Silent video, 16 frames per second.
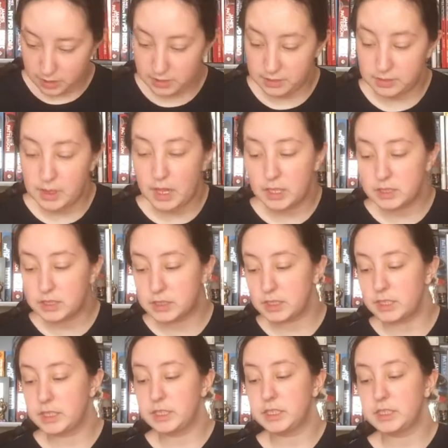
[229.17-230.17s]
Next
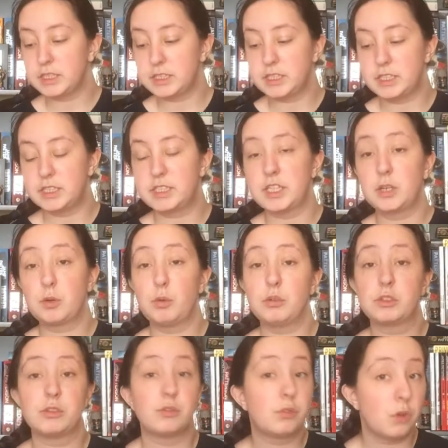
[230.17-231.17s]
is the sequel
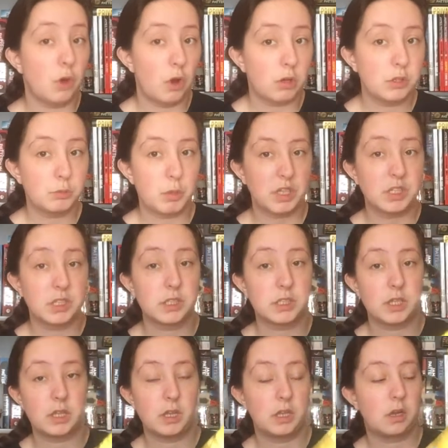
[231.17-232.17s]
to Flawed by
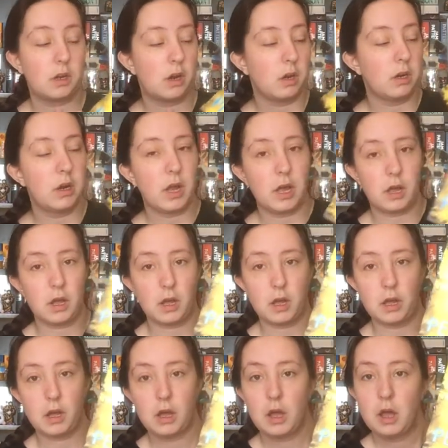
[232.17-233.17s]
Cecelia Ahern,
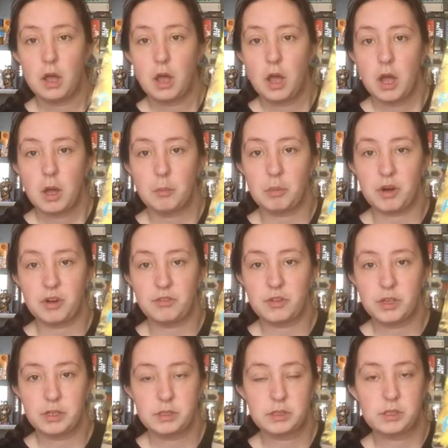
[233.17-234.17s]

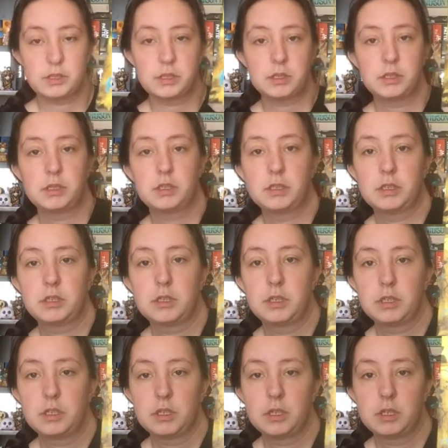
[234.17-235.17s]
Perfect.
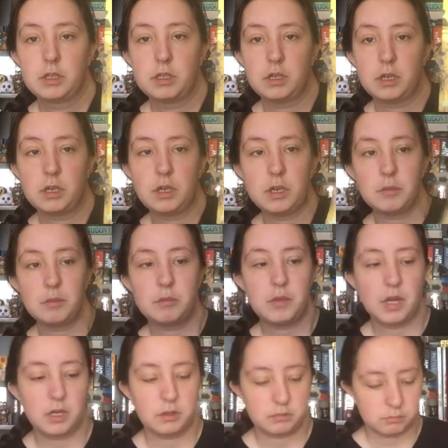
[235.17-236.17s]

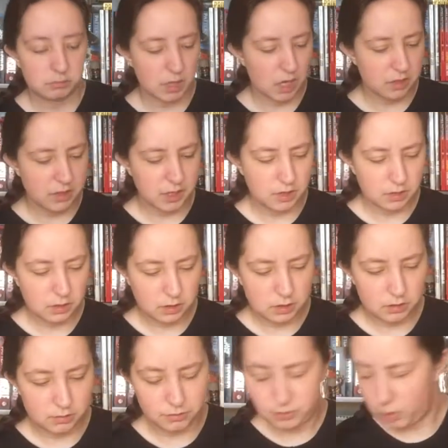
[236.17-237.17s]
I think
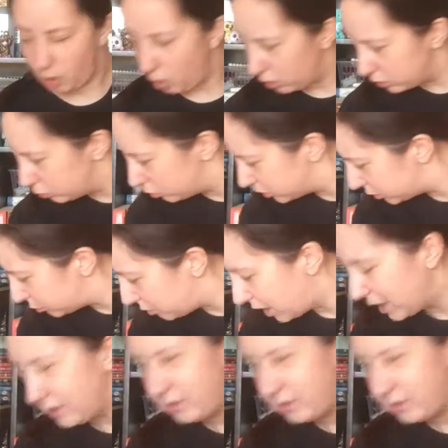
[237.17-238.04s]
Flawed was my